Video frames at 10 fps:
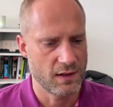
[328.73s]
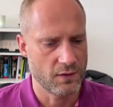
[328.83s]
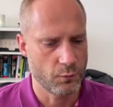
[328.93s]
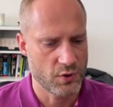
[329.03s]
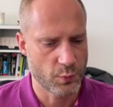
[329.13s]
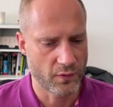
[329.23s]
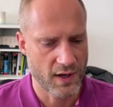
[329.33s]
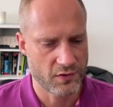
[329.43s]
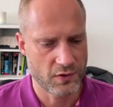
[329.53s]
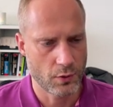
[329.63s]
which
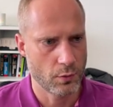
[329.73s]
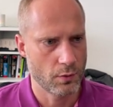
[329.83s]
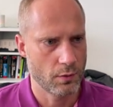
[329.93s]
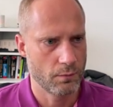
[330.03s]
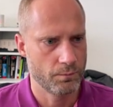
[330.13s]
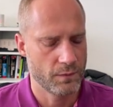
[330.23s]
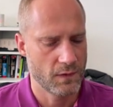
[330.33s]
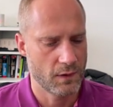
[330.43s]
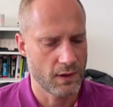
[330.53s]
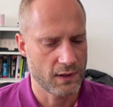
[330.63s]
provides you
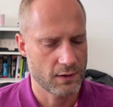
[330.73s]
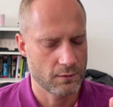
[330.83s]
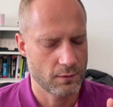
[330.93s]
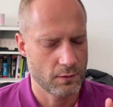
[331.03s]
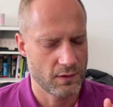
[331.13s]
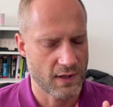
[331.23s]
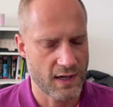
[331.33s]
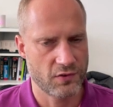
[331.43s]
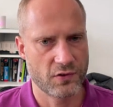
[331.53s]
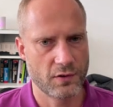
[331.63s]
like
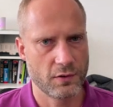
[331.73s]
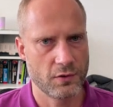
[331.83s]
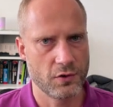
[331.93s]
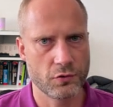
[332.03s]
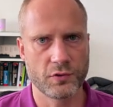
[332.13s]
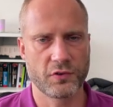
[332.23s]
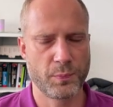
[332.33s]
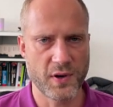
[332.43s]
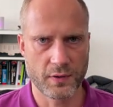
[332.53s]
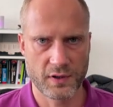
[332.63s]
nice user
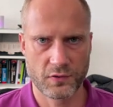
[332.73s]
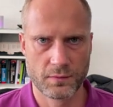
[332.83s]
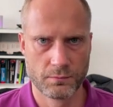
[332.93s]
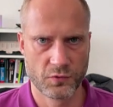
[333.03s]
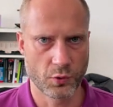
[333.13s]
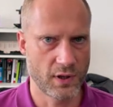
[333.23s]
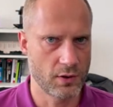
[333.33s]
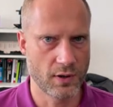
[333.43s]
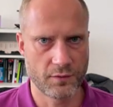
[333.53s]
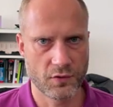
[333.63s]
experience, so they
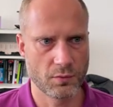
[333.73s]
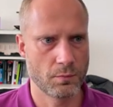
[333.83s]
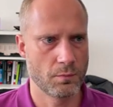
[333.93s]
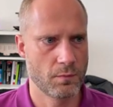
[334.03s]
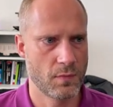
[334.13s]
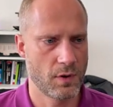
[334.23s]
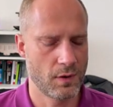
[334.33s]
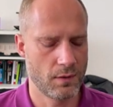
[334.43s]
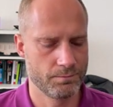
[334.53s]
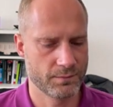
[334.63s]
don't have to
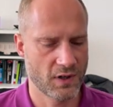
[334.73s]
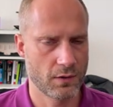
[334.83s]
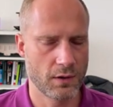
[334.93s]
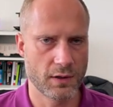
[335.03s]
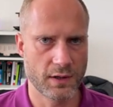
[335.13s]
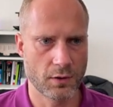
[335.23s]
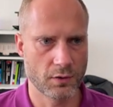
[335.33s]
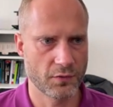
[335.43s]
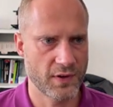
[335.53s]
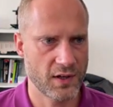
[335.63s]
learn a lot
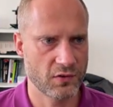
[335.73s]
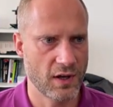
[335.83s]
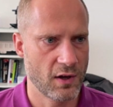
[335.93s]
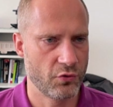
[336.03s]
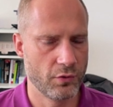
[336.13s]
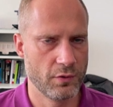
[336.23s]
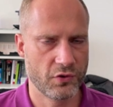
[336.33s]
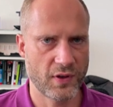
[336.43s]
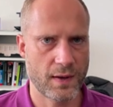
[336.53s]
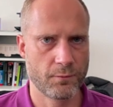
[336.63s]
of things. The
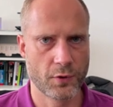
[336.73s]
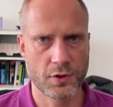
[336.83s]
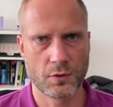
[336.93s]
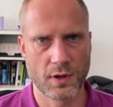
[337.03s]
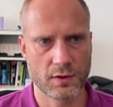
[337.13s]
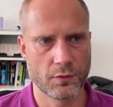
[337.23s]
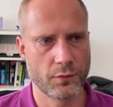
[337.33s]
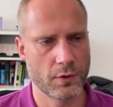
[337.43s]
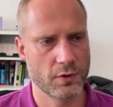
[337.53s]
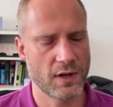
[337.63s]
same for you, like
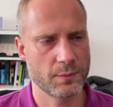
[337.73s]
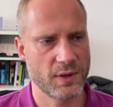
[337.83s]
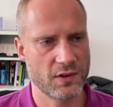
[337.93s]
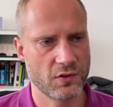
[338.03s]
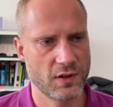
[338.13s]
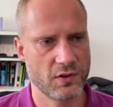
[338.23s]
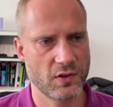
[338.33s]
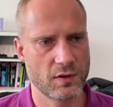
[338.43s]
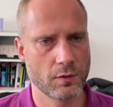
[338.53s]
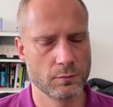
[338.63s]
for the admins, it's
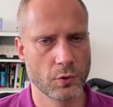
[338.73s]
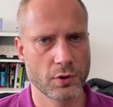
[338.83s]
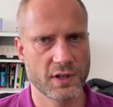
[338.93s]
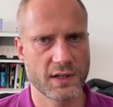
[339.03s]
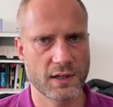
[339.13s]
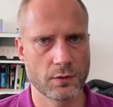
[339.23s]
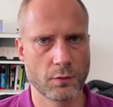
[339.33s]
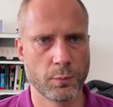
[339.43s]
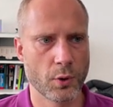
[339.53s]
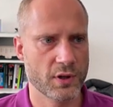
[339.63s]
an onboarding and
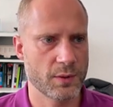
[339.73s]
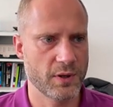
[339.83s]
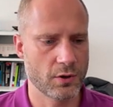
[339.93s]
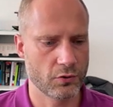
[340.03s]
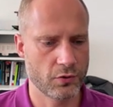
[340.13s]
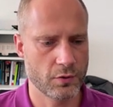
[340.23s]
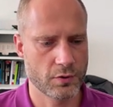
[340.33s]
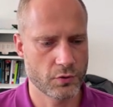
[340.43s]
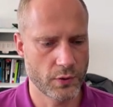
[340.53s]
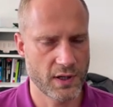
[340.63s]
offboarding, because you
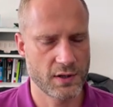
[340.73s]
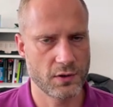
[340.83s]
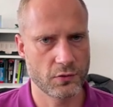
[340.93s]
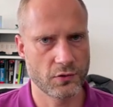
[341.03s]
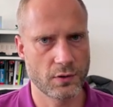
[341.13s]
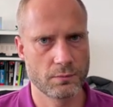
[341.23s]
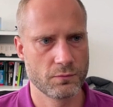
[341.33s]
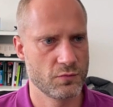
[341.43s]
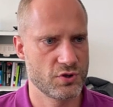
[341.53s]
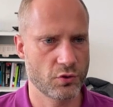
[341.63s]
create the user
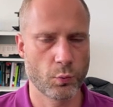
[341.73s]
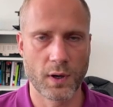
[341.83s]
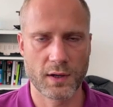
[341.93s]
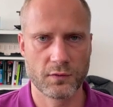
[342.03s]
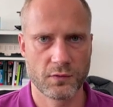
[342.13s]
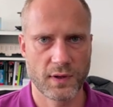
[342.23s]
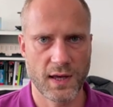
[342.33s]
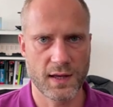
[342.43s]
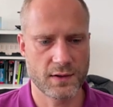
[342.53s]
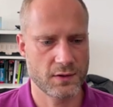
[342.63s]
just once
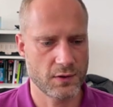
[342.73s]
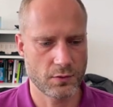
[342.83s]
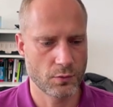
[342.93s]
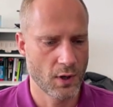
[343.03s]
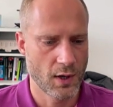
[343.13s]
and you